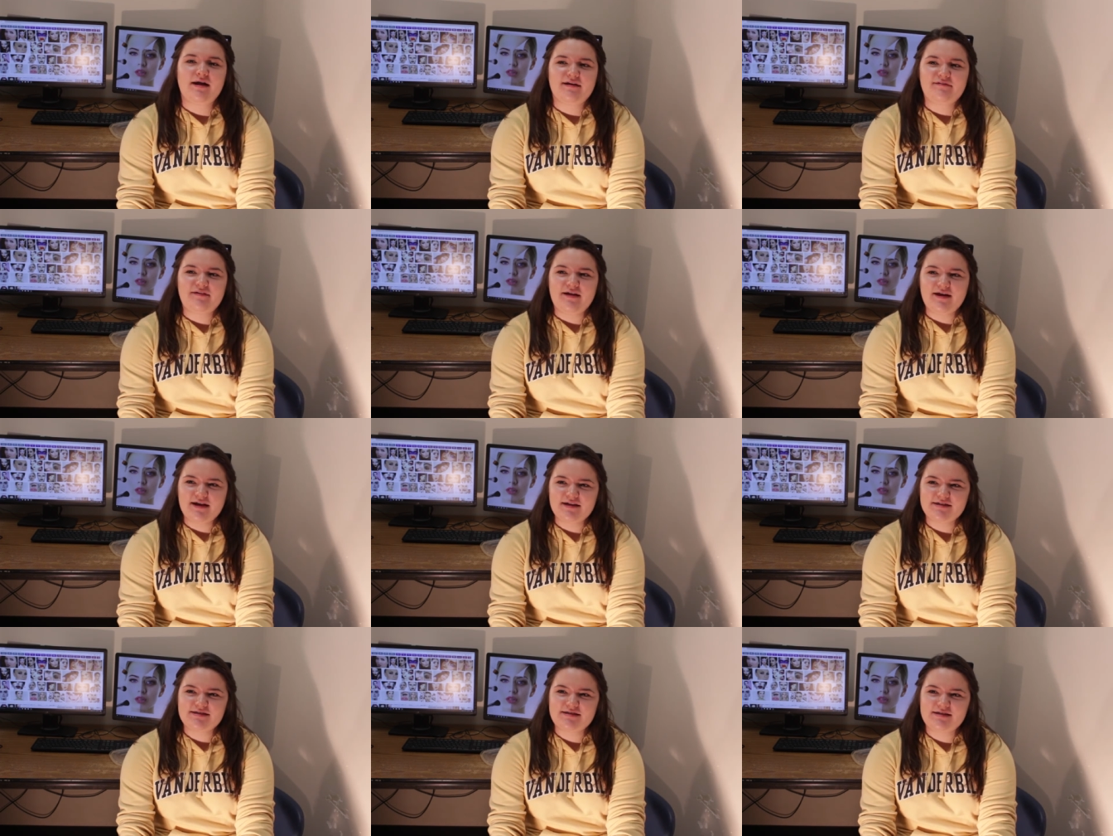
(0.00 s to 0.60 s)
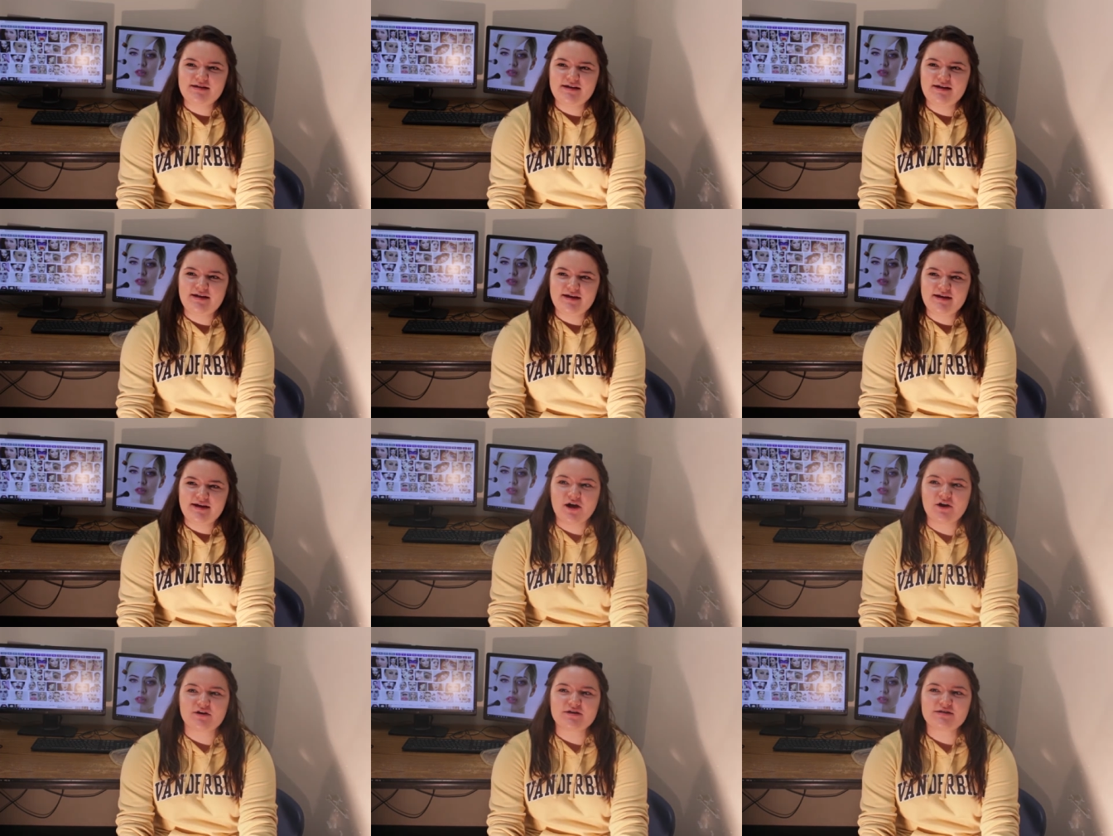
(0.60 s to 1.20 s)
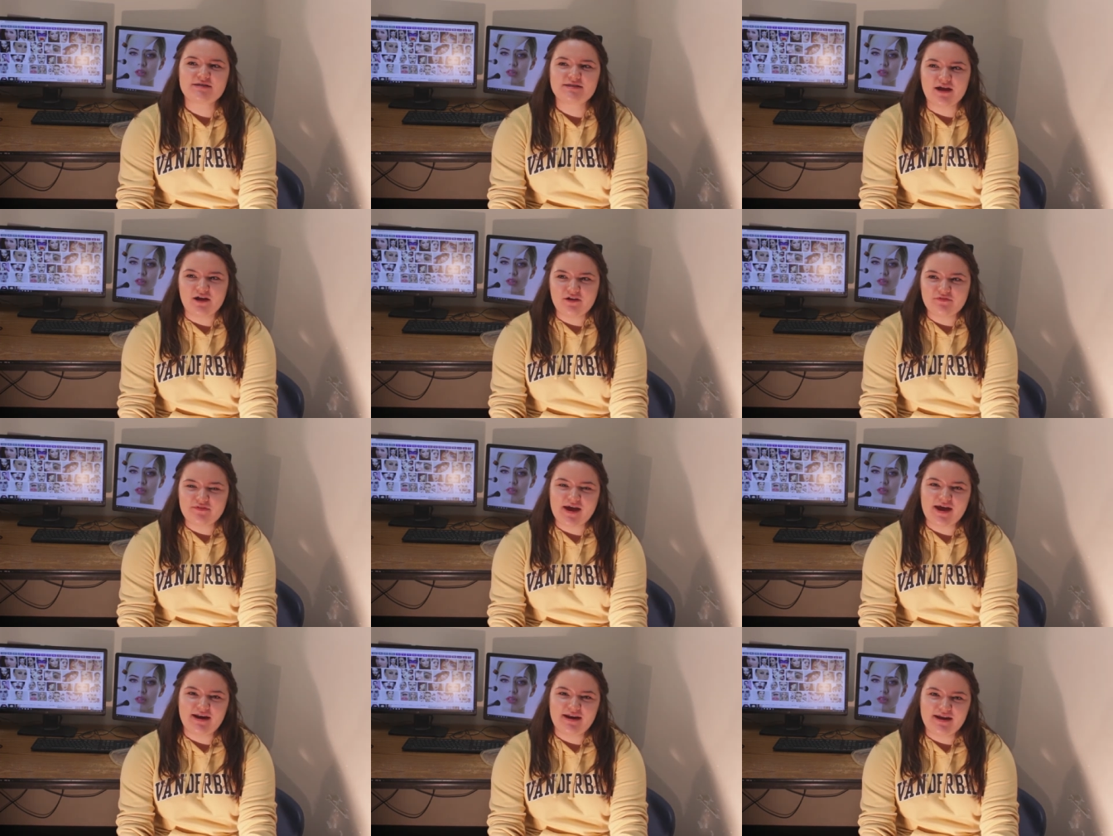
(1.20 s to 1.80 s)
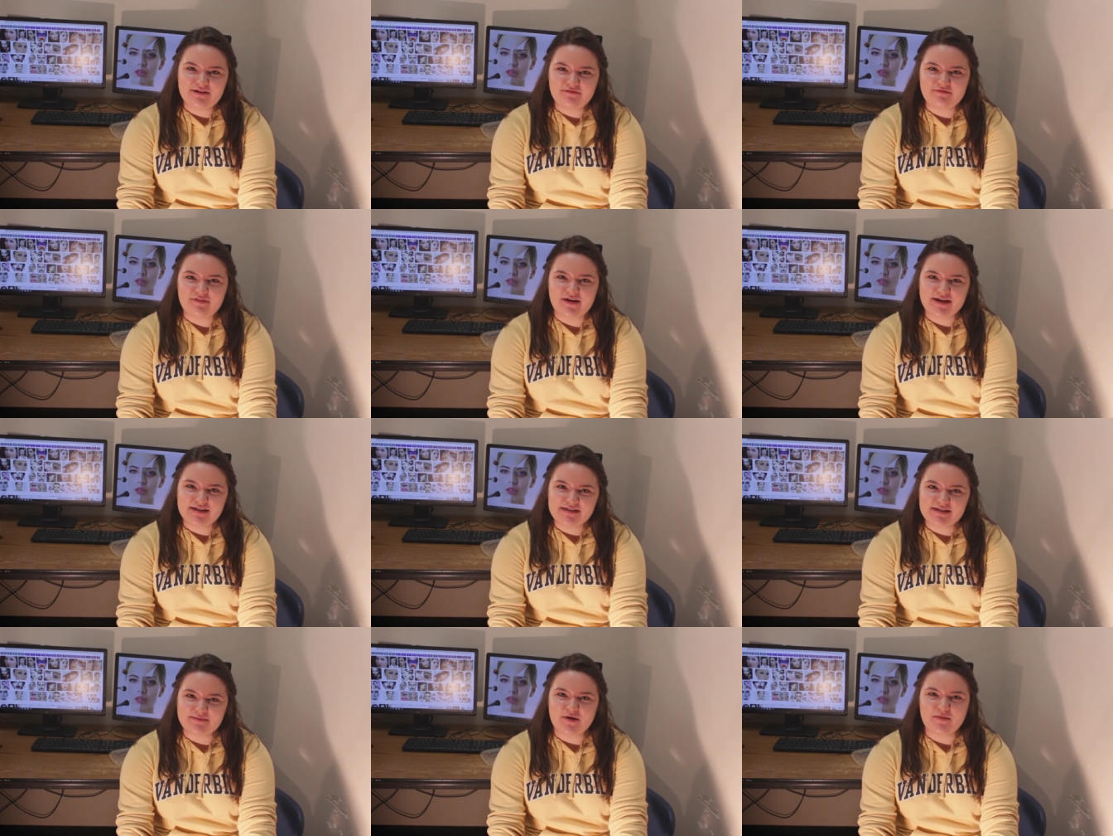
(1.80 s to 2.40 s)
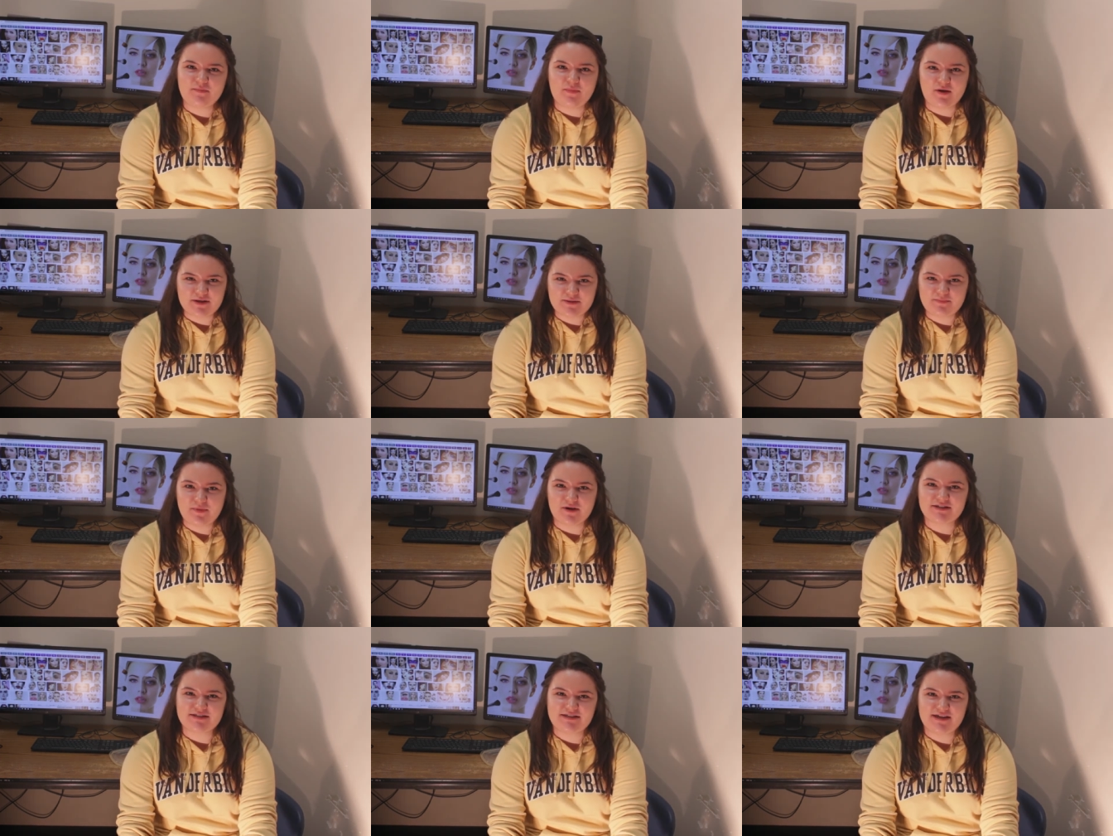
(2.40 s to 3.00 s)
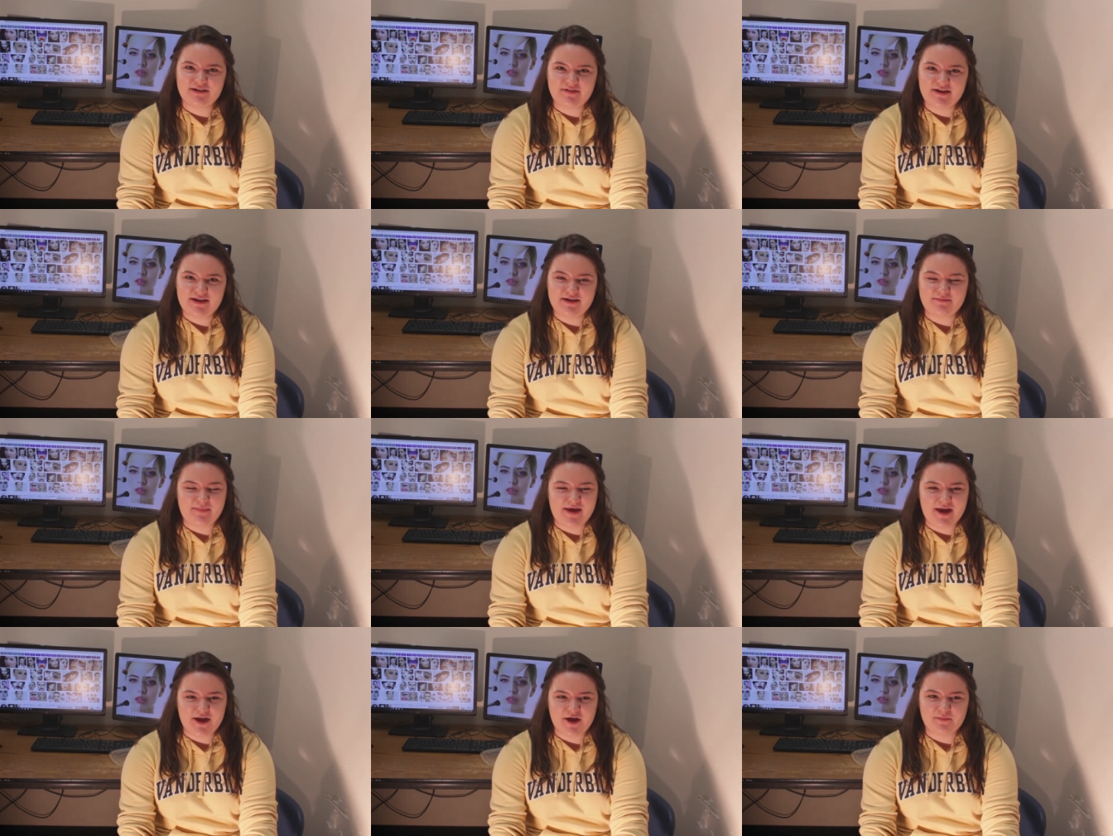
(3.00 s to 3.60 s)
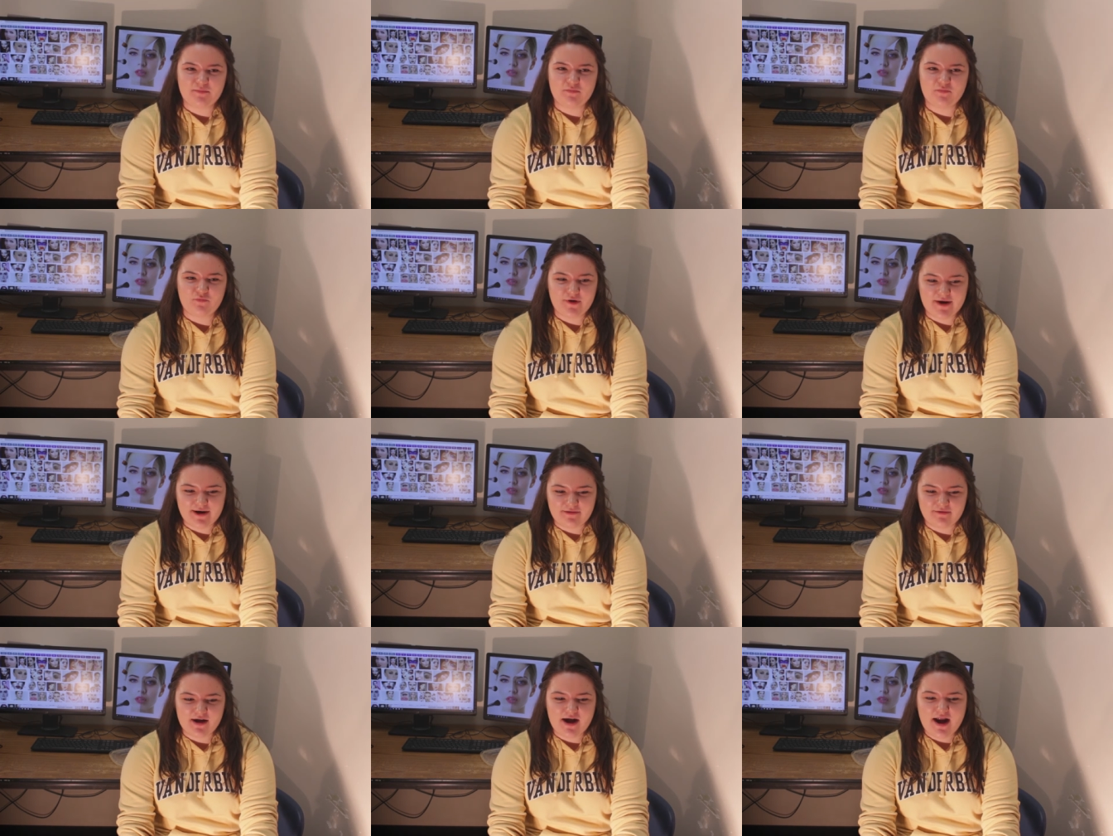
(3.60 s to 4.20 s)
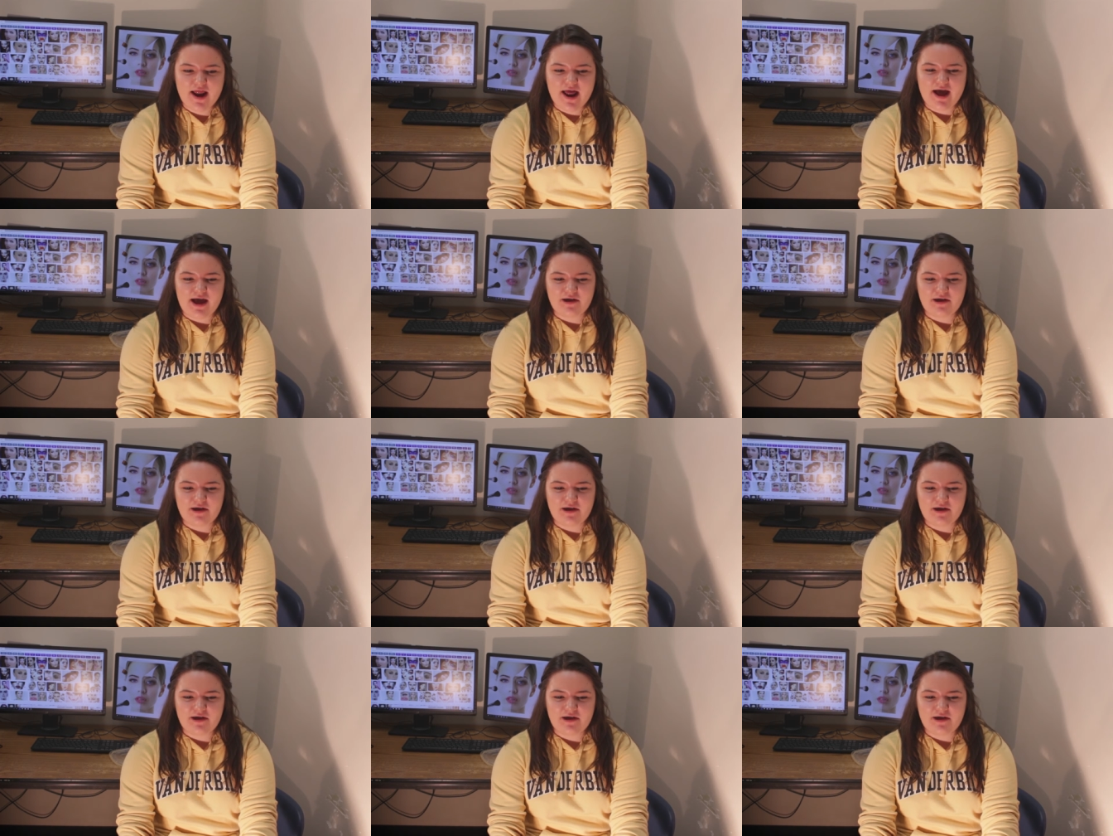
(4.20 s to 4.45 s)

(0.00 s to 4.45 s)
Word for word: Give my younger self any advice about positivity, makeup, whatever.